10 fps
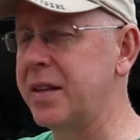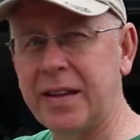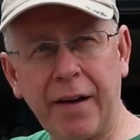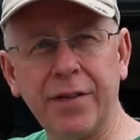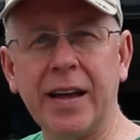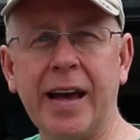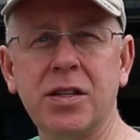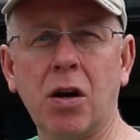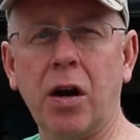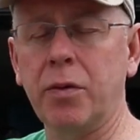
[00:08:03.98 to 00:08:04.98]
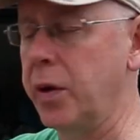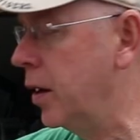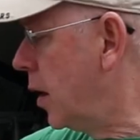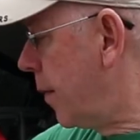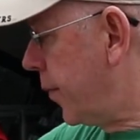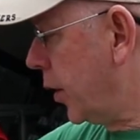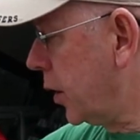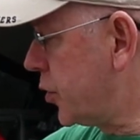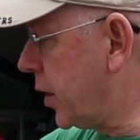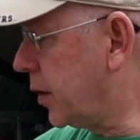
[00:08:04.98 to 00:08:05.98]
but definitely Ace Hardware, they're
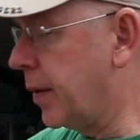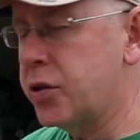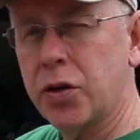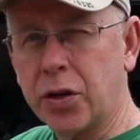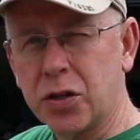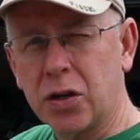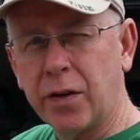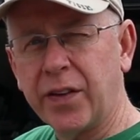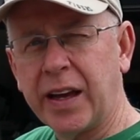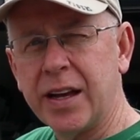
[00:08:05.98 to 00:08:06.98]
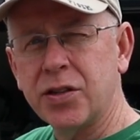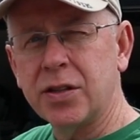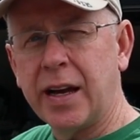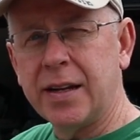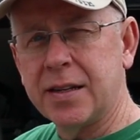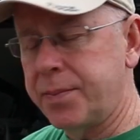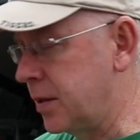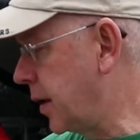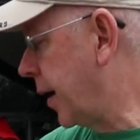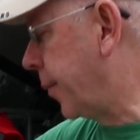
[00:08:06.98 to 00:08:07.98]
going to check to make sure your certification date is up to
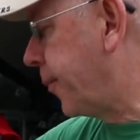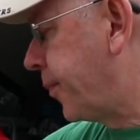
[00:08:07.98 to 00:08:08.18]
date.